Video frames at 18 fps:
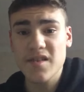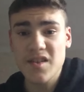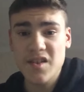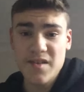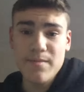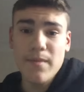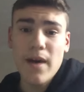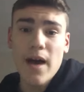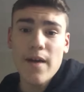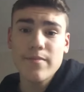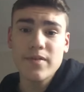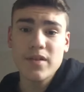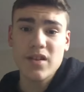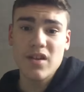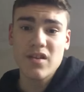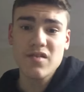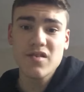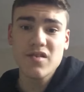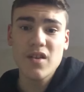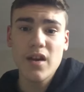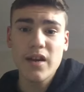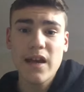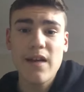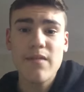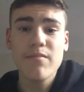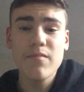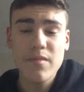This is just my opinion. So
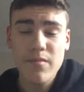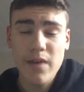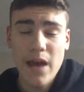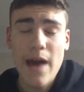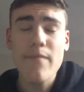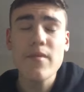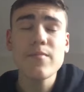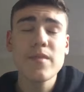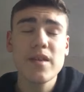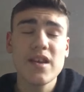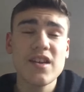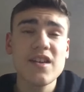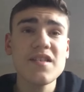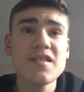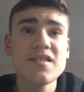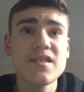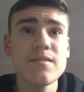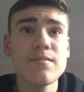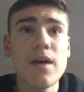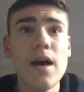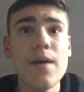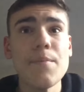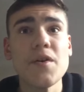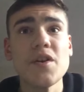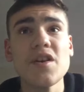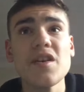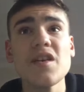Cameron McInnes, in my
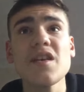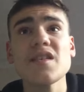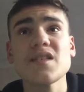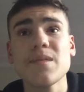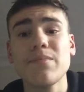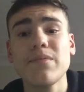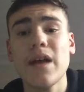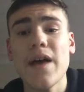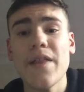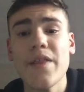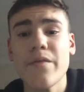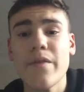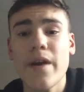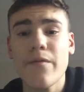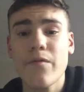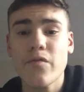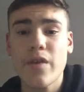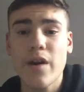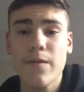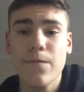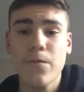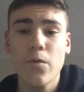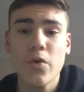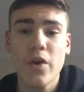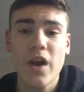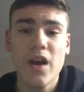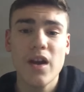opinion, is a player of the round for round
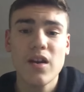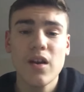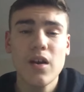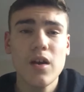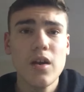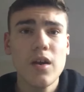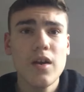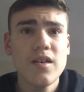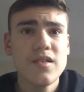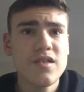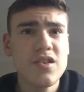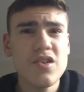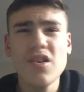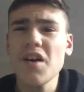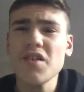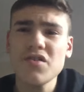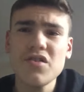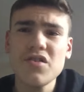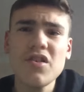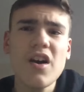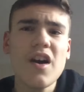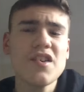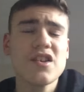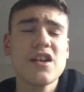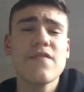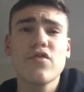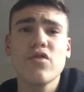14. So you
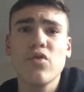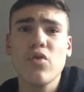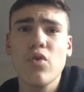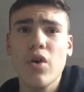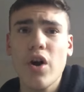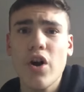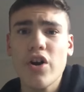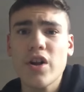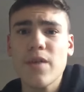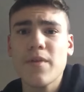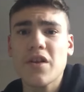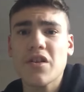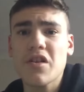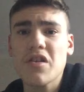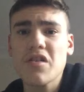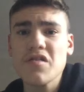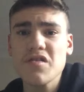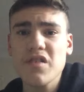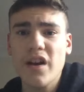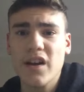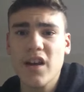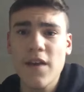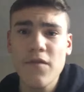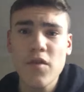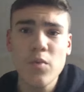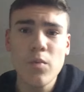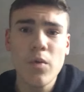guys can have your own opinions.
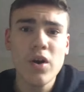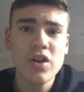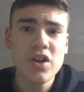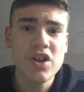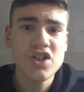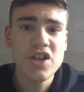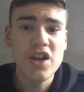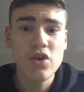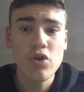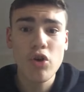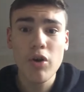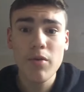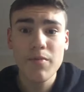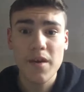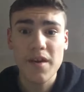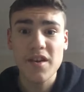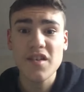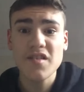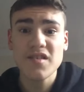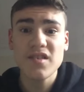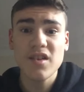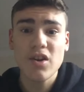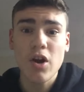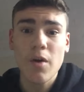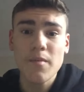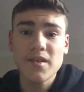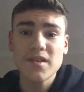Like, if you want, you can share your opinions in
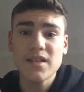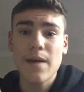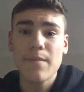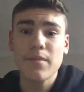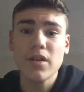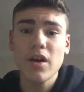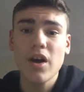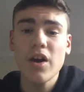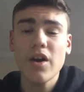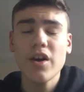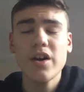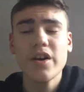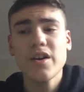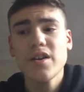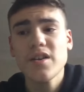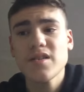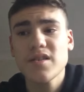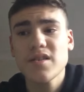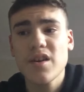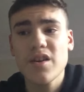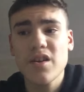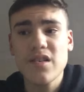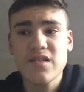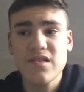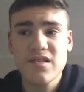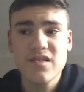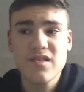the comments down below. So you
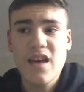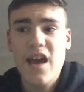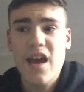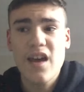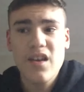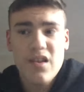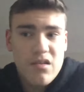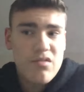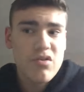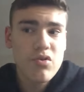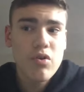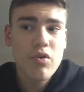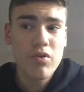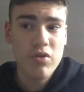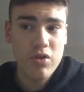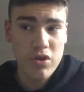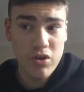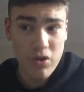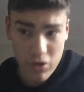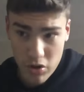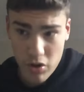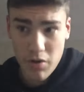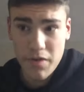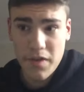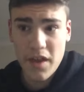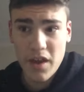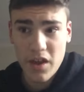can just say who
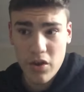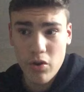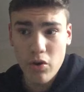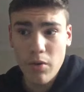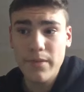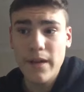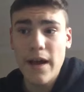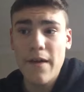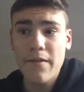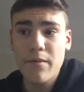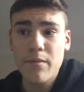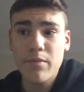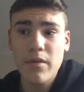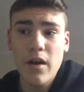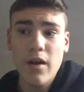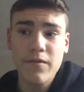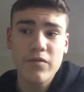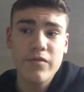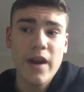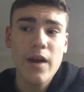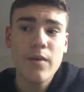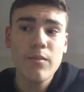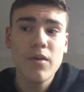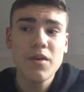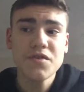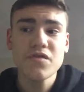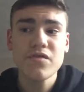you think your player of the
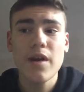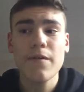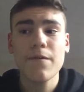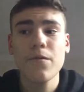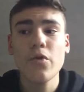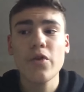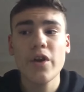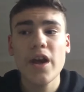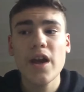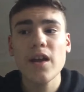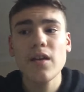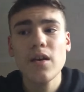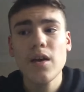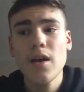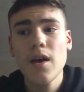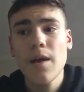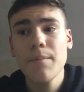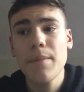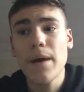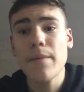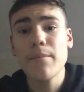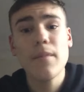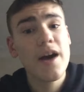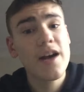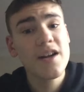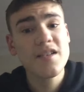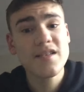round was for round 14. But
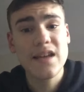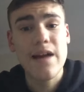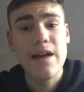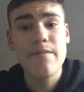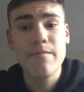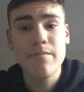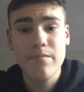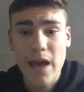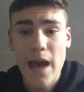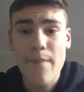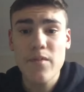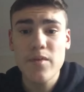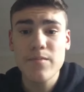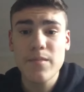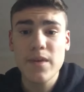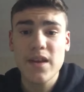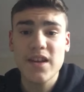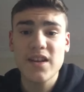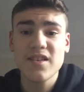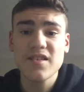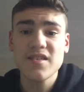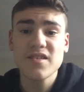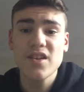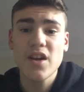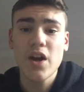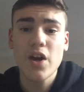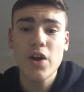mine is Cameron McInnes.
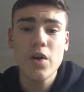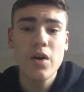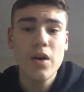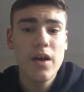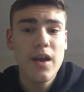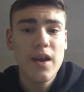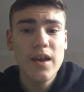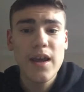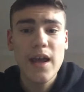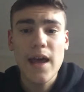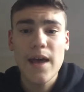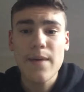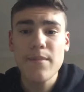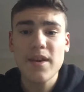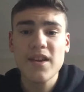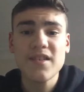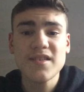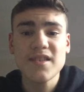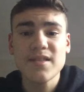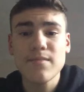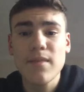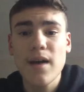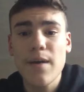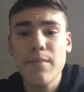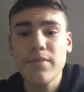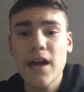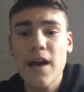So, yeah, McInnes is
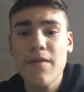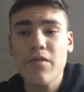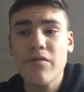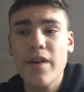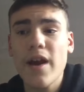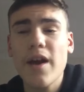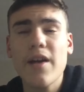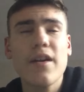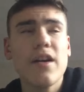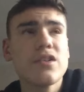my player of the round.